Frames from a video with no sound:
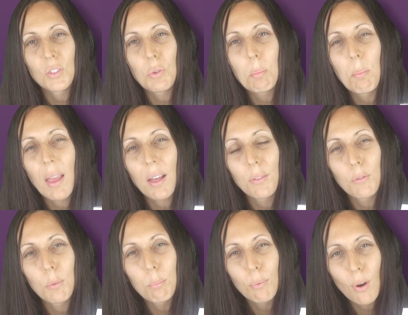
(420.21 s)
your mouth
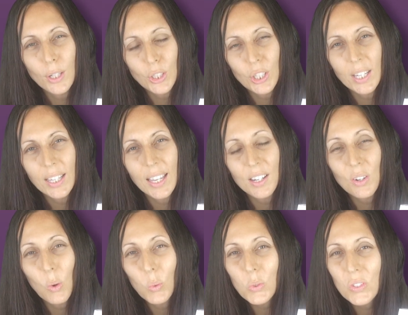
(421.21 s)
for brushing, and it
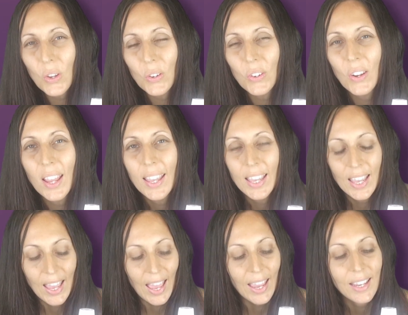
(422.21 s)
also
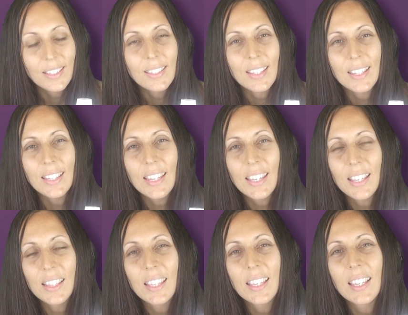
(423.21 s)
aids in
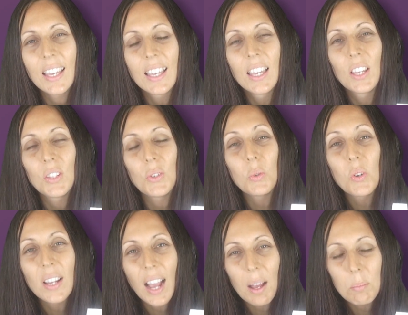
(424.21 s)
healing your
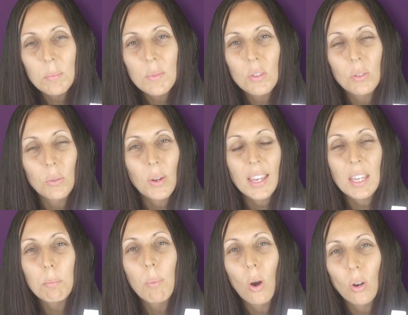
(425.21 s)
gums or
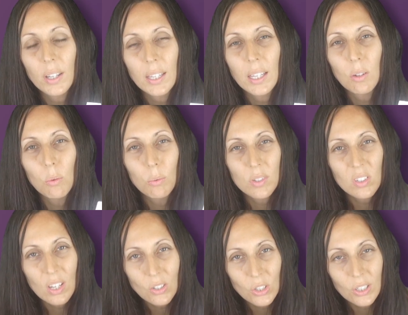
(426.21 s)
any pocketing or
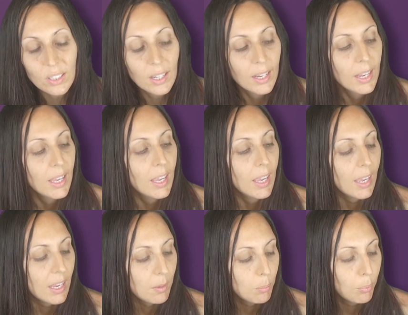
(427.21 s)
recession.
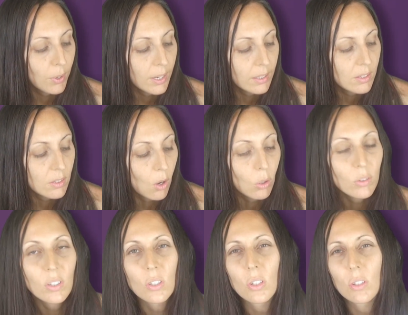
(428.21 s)
It brings
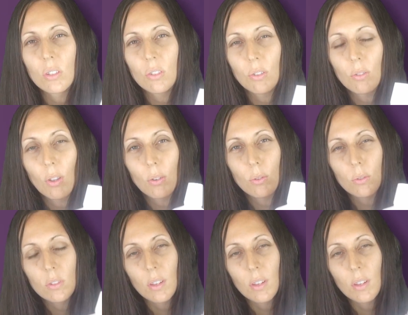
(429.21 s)
oxygen to those